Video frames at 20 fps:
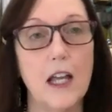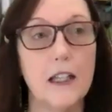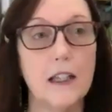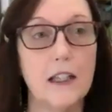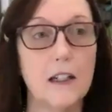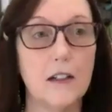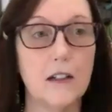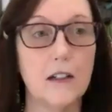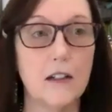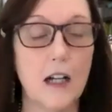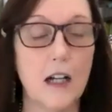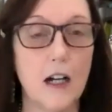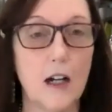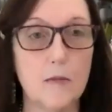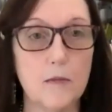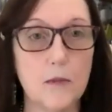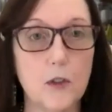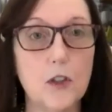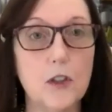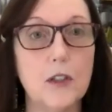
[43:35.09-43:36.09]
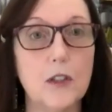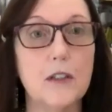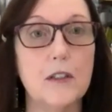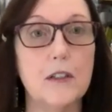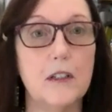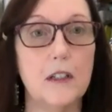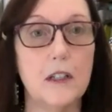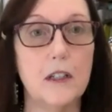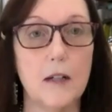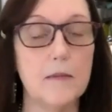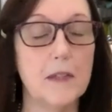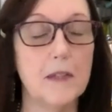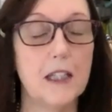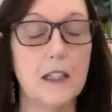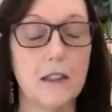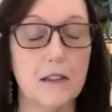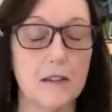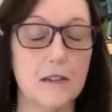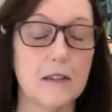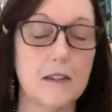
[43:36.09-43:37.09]
they're um, good, I mean,
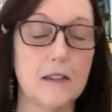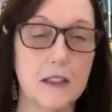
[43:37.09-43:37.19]
they're,